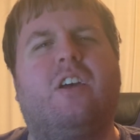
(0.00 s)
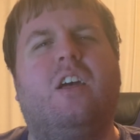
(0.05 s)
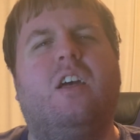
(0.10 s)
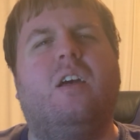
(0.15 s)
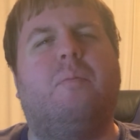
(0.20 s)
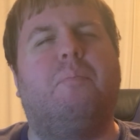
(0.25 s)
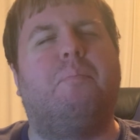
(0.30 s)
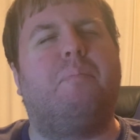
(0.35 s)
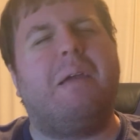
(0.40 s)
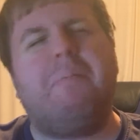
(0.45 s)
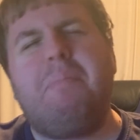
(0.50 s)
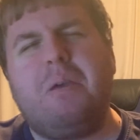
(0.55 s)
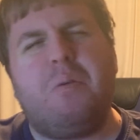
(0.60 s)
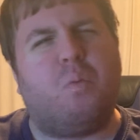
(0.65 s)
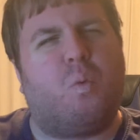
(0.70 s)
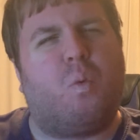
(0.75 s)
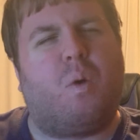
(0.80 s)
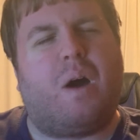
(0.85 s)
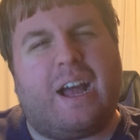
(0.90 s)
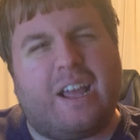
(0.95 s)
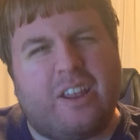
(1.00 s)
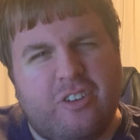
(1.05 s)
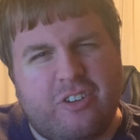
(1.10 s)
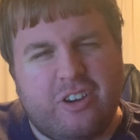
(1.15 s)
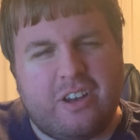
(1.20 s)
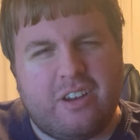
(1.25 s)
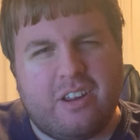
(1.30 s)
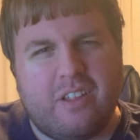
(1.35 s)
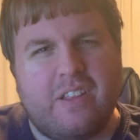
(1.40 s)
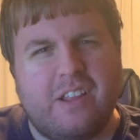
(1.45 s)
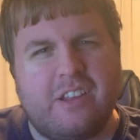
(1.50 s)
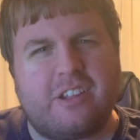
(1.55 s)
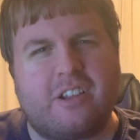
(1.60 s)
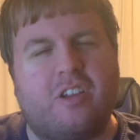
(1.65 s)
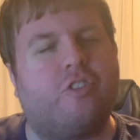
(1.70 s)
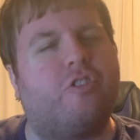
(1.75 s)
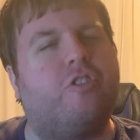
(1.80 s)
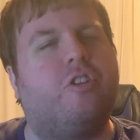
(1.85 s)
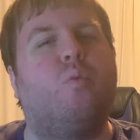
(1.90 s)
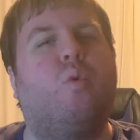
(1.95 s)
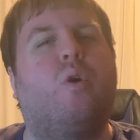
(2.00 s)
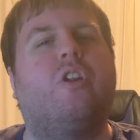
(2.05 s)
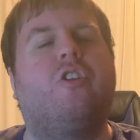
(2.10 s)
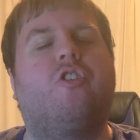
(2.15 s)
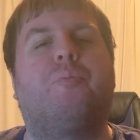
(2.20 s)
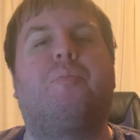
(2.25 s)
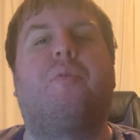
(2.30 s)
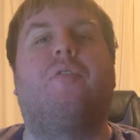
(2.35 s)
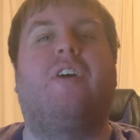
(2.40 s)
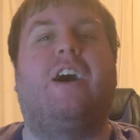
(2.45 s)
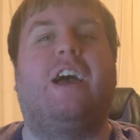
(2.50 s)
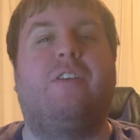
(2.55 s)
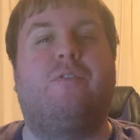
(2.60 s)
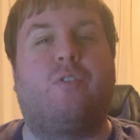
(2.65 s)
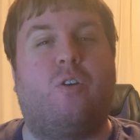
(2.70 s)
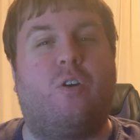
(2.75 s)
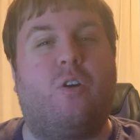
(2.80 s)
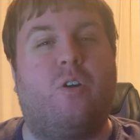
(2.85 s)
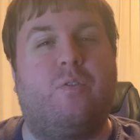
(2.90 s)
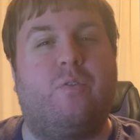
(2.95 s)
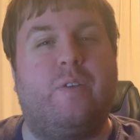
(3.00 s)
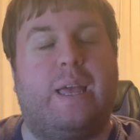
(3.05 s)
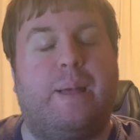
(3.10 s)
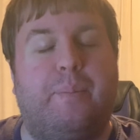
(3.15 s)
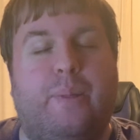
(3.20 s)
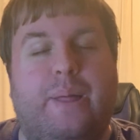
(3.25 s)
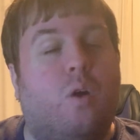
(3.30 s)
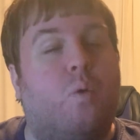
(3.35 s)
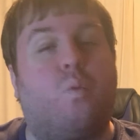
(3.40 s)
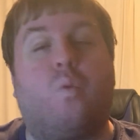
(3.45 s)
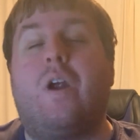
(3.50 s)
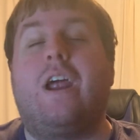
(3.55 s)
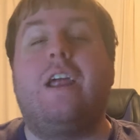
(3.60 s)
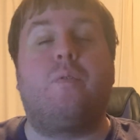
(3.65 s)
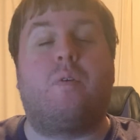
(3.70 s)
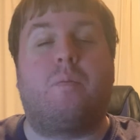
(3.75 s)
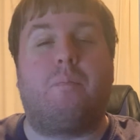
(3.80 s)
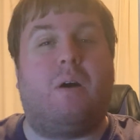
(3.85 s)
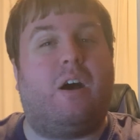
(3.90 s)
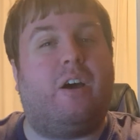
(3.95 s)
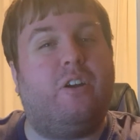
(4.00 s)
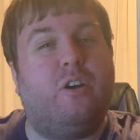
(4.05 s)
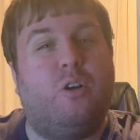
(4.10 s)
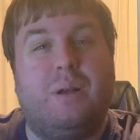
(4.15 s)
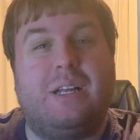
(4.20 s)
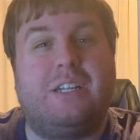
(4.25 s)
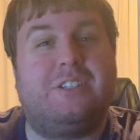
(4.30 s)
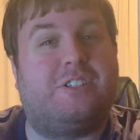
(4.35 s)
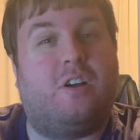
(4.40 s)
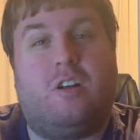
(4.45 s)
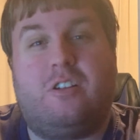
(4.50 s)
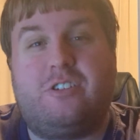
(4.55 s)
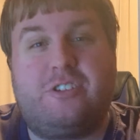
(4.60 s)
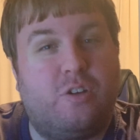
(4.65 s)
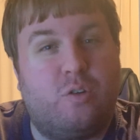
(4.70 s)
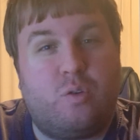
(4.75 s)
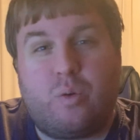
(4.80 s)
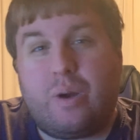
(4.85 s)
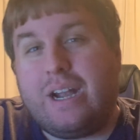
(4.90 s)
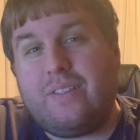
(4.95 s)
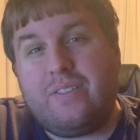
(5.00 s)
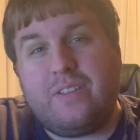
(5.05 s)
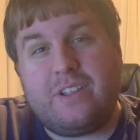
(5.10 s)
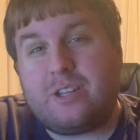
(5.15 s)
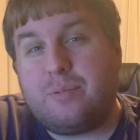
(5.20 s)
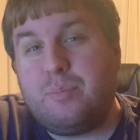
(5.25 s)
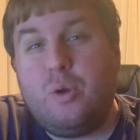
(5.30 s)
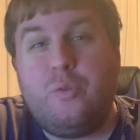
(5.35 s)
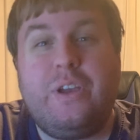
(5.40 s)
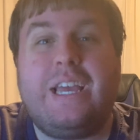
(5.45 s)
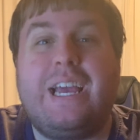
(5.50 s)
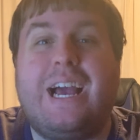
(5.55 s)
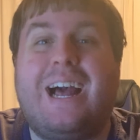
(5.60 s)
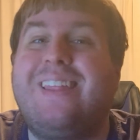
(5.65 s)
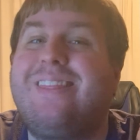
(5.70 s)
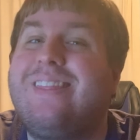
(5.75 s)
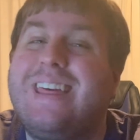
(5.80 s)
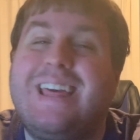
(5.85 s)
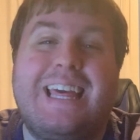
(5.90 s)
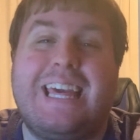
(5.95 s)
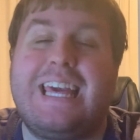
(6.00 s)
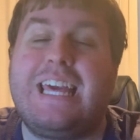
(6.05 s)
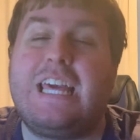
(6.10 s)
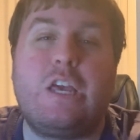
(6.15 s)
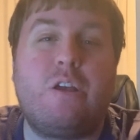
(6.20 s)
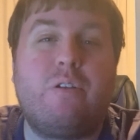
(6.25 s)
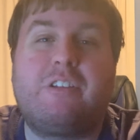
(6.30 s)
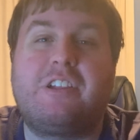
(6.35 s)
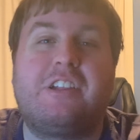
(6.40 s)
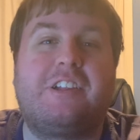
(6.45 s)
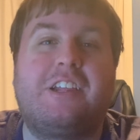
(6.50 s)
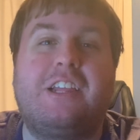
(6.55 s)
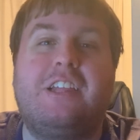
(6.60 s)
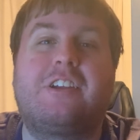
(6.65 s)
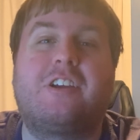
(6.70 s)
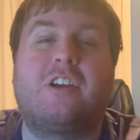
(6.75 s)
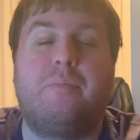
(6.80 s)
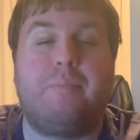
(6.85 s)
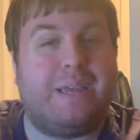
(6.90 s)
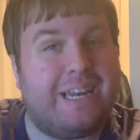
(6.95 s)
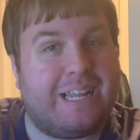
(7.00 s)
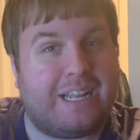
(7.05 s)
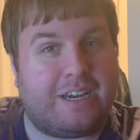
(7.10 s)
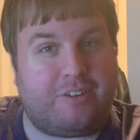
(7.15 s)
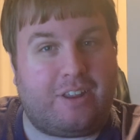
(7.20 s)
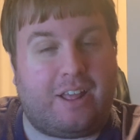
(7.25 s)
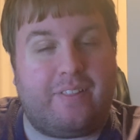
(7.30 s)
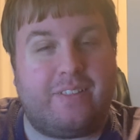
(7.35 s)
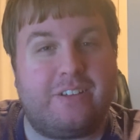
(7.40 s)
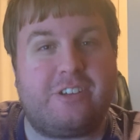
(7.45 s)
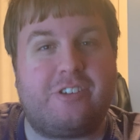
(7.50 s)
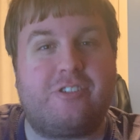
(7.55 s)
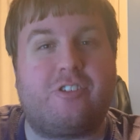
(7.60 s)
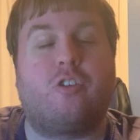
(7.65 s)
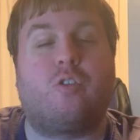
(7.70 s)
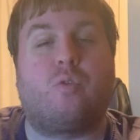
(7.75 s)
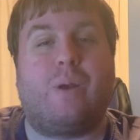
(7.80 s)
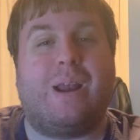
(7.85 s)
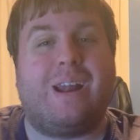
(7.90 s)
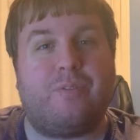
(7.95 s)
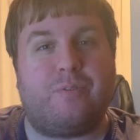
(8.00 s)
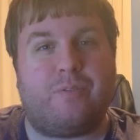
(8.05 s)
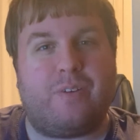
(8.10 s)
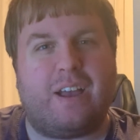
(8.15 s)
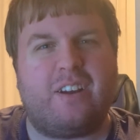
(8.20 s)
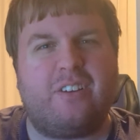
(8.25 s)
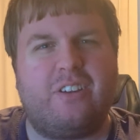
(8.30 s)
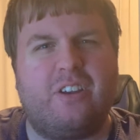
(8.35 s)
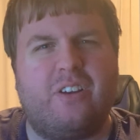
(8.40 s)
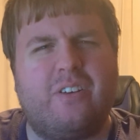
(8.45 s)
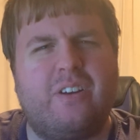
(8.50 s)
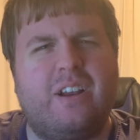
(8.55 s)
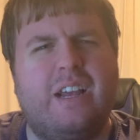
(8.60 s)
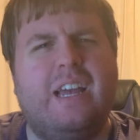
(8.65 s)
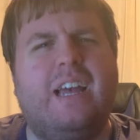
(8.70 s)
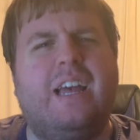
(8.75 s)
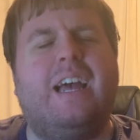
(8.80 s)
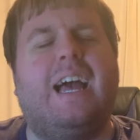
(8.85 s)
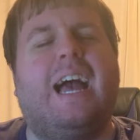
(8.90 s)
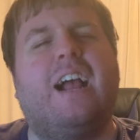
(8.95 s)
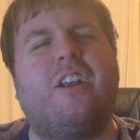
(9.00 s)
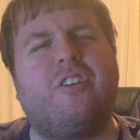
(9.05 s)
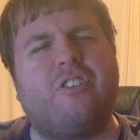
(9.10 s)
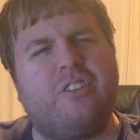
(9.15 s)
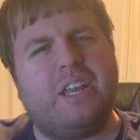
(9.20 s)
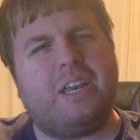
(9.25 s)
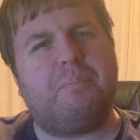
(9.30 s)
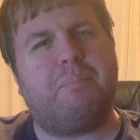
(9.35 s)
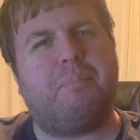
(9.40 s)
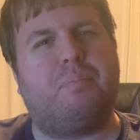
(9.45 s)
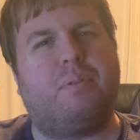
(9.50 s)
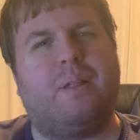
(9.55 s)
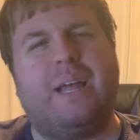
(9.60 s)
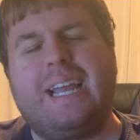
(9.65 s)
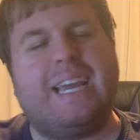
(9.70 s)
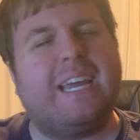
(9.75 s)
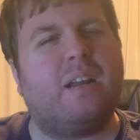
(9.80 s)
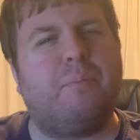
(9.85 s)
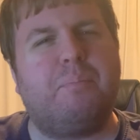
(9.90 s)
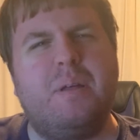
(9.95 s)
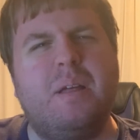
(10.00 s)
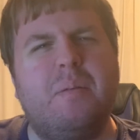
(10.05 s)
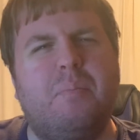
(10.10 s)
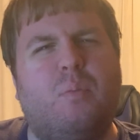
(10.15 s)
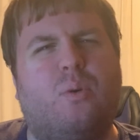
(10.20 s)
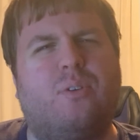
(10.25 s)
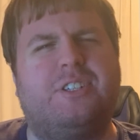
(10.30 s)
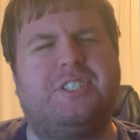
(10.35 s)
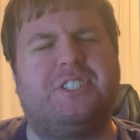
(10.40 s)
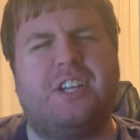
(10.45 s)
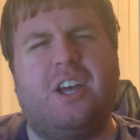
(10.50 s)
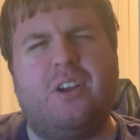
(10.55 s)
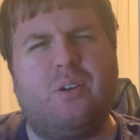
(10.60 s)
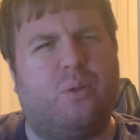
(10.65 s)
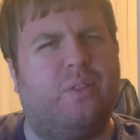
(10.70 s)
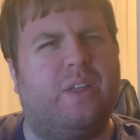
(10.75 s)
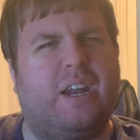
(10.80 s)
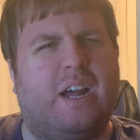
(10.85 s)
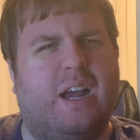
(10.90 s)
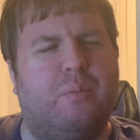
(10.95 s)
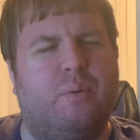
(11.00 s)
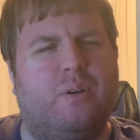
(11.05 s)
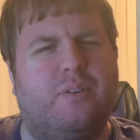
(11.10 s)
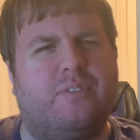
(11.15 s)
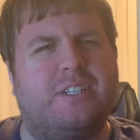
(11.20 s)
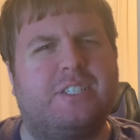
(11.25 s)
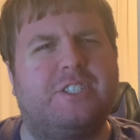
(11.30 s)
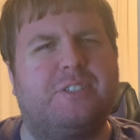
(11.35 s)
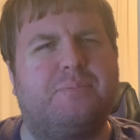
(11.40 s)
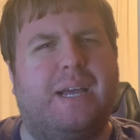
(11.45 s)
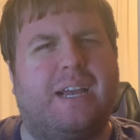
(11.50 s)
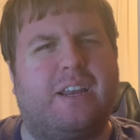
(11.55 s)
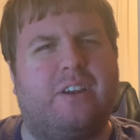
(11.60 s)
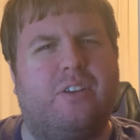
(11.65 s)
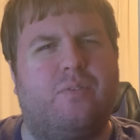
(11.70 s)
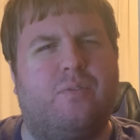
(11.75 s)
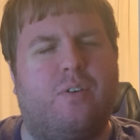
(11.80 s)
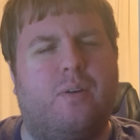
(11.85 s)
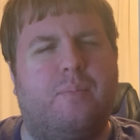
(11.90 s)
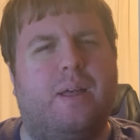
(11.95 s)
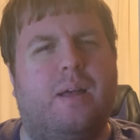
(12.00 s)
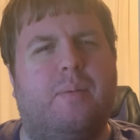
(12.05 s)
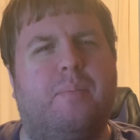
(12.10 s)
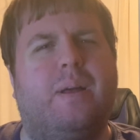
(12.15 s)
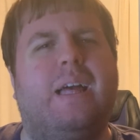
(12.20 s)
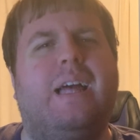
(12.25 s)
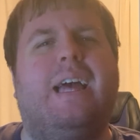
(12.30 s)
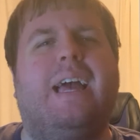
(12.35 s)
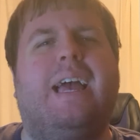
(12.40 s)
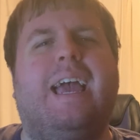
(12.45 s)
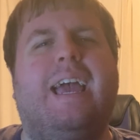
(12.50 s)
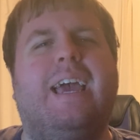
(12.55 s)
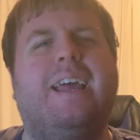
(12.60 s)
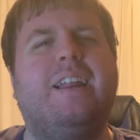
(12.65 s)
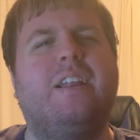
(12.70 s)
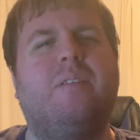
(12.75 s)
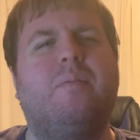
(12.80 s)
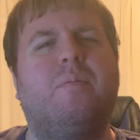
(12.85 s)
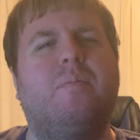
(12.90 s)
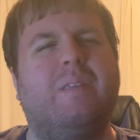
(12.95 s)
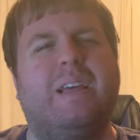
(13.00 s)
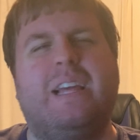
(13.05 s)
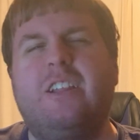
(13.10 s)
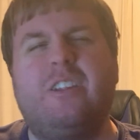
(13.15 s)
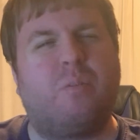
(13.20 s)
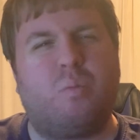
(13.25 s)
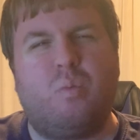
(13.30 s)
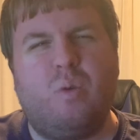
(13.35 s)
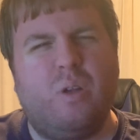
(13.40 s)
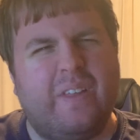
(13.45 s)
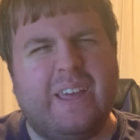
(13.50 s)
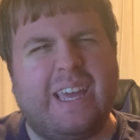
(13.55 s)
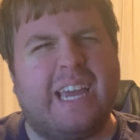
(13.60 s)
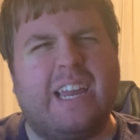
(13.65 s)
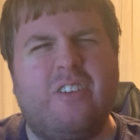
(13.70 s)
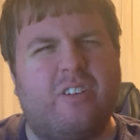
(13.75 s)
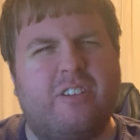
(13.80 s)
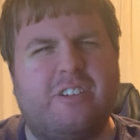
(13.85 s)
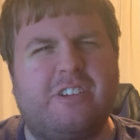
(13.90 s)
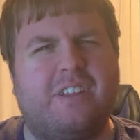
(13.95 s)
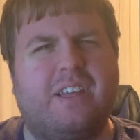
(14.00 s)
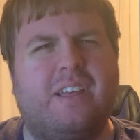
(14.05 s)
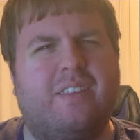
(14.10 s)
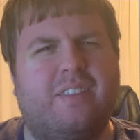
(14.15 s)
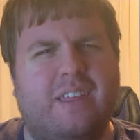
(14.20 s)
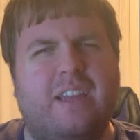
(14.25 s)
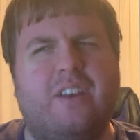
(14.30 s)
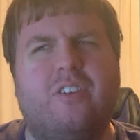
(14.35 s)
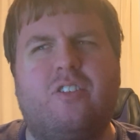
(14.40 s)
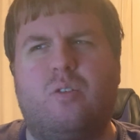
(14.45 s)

maybe why she did this, because she wanted to provide for her family. Ray Romano is also great in this movie. I think he uses his comedic talents to great effect here, actually playing it a bit more subtle than I would have expected from him. And it is a really interesting thing to